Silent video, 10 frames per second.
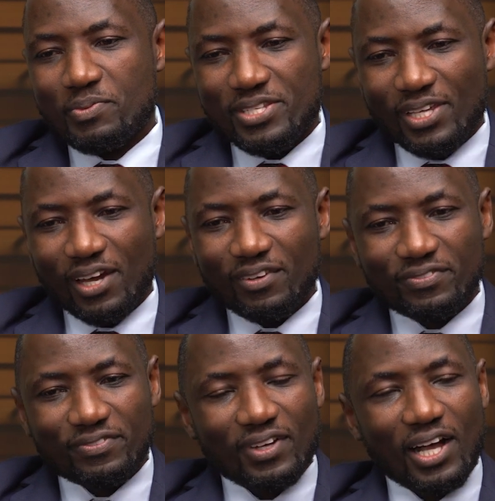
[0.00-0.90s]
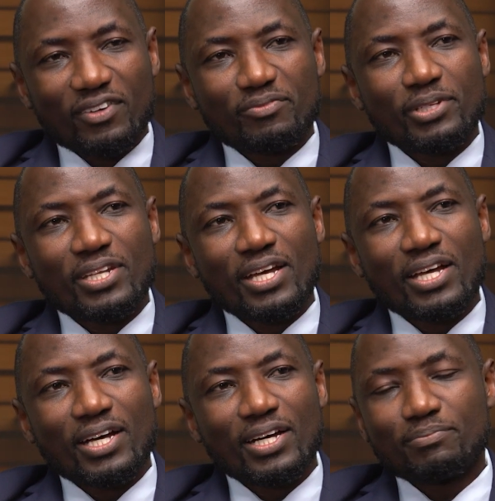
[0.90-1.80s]
myself, I've been
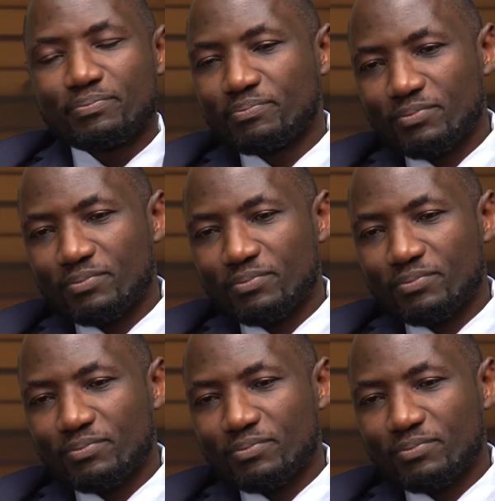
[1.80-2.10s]
uh,